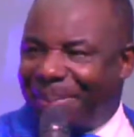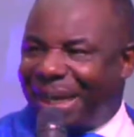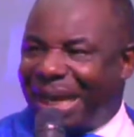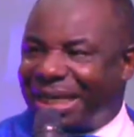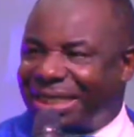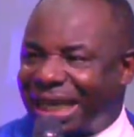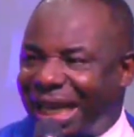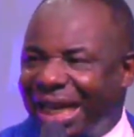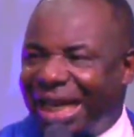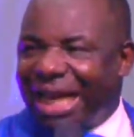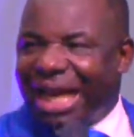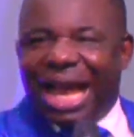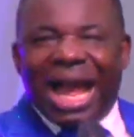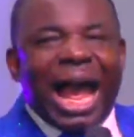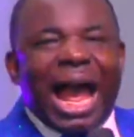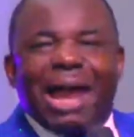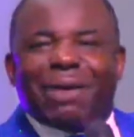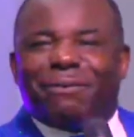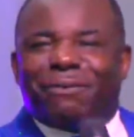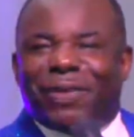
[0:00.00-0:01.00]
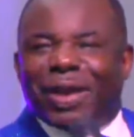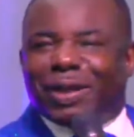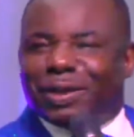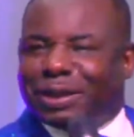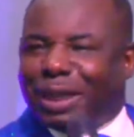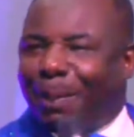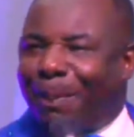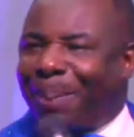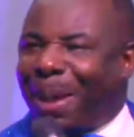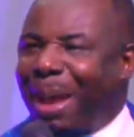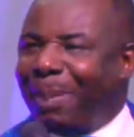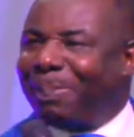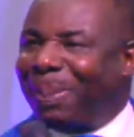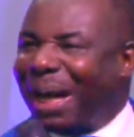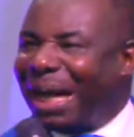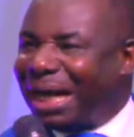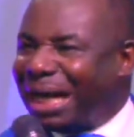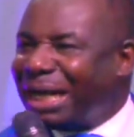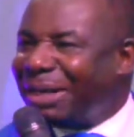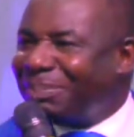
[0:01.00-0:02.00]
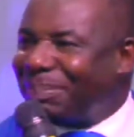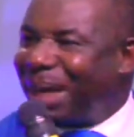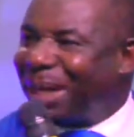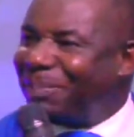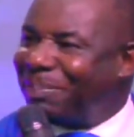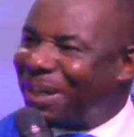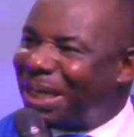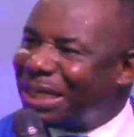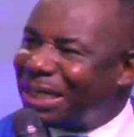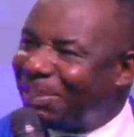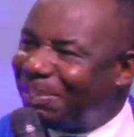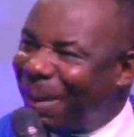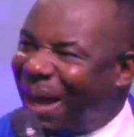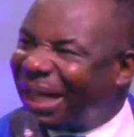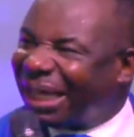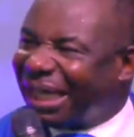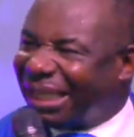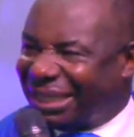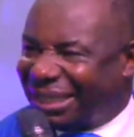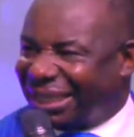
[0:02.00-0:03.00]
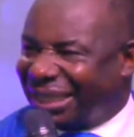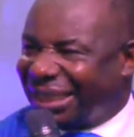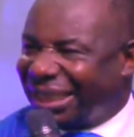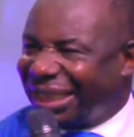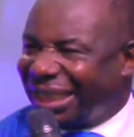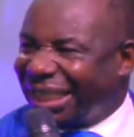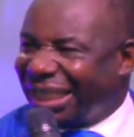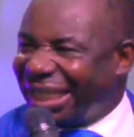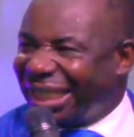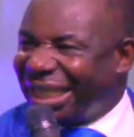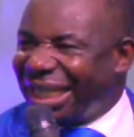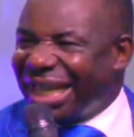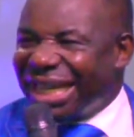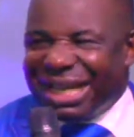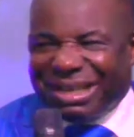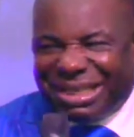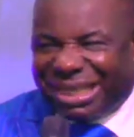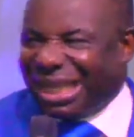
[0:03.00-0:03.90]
blazer. I felt a paper in the pocket. And I'm